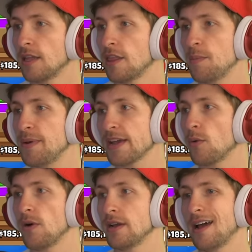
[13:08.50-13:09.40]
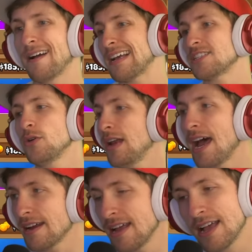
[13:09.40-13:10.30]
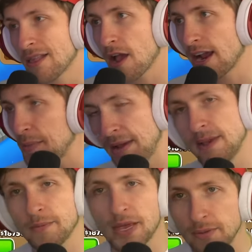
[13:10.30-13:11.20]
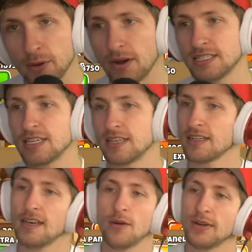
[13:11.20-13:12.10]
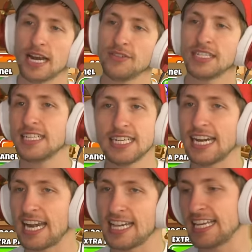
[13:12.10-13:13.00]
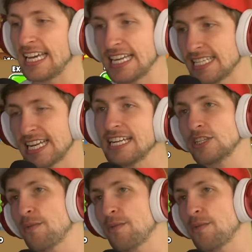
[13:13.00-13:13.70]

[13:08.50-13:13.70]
The big one. Okay, so not... Okay, maybe maybe it wasn't we definitely didn't get anything insane,